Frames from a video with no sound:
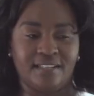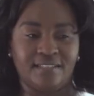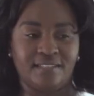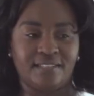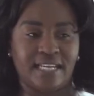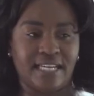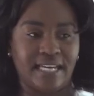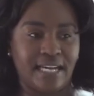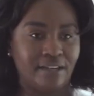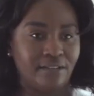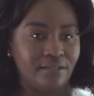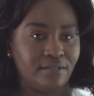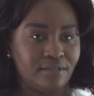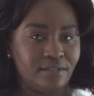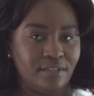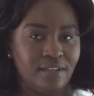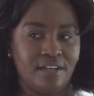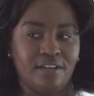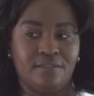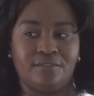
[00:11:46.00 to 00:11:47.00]
in, day out,
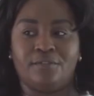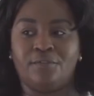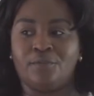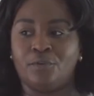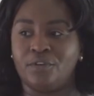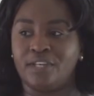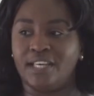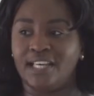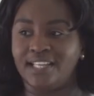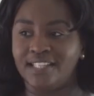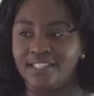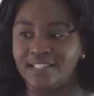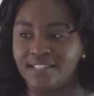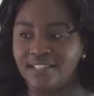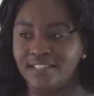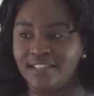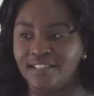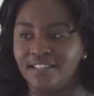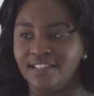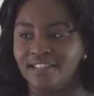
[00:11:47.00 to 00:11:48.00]
for 4
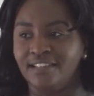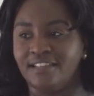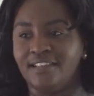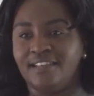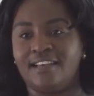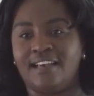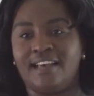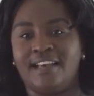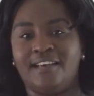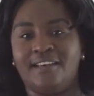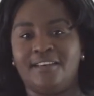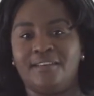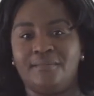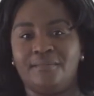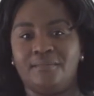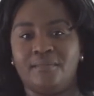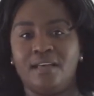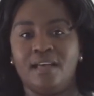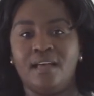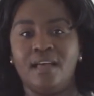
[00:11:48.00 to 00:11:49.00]
years,
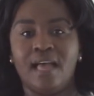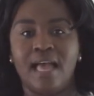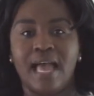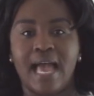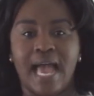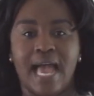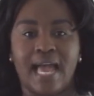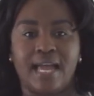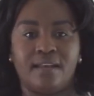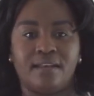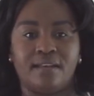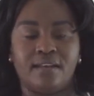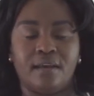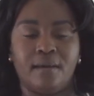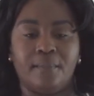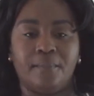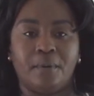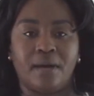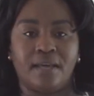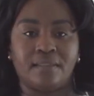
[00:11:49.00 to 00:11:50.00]
and
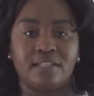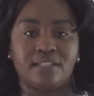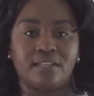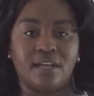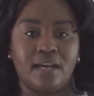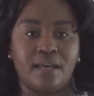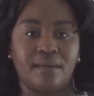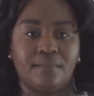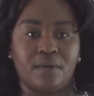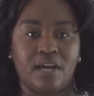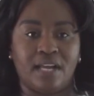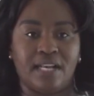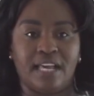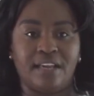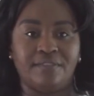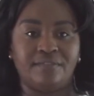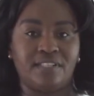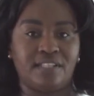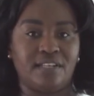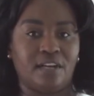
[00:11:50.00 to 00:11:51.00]
by the time I
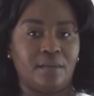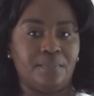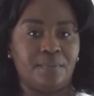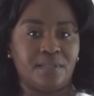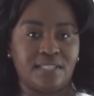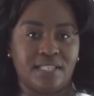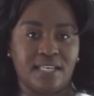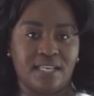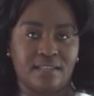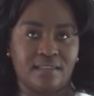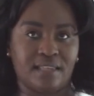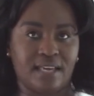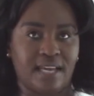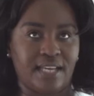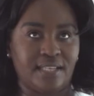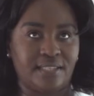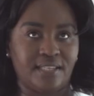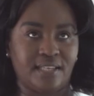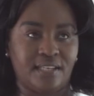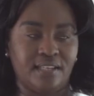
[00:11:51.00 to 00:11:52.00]
left in upper sixth at
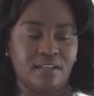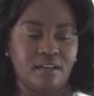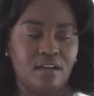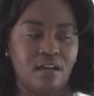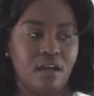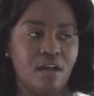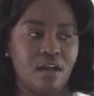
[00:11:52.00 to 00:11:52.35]
18,